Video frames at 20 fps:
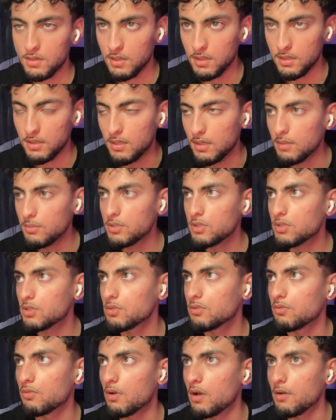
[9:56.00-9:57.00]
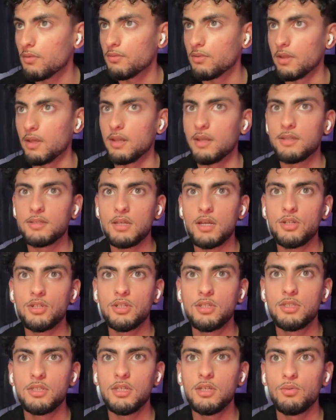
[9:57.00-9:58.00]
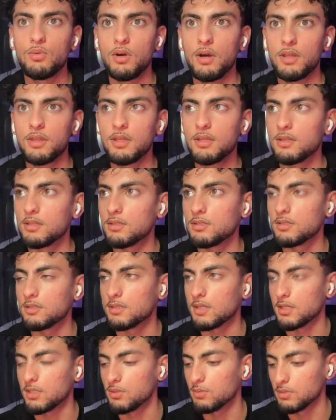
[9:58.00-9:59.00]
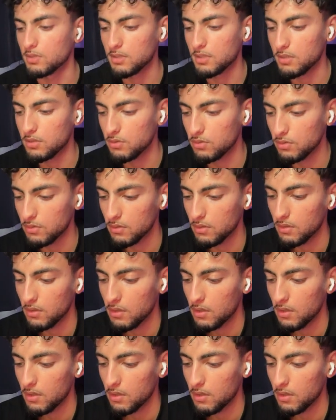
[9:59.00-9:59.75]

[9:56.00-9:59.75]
And then let me just graph that. Let's actually see what, I think this is actually what they do.